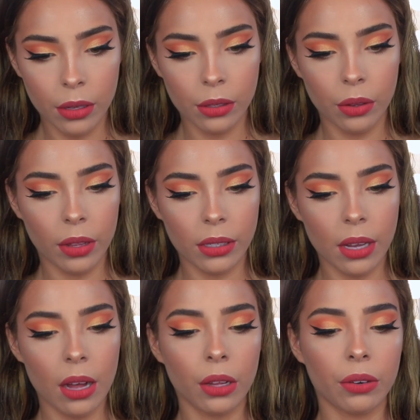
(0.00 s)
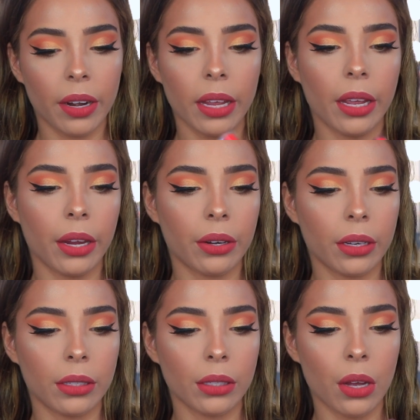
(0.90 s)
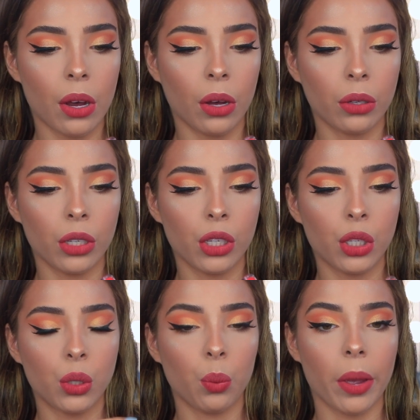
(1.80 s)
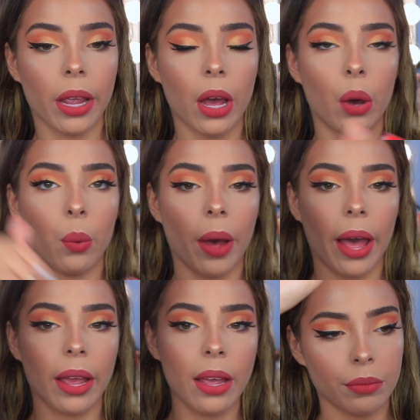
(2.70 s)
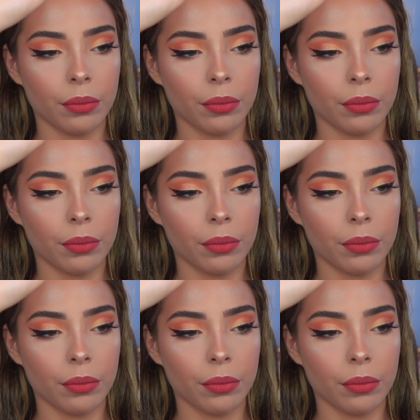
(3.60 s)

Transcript: So this color right here is called Swing Away.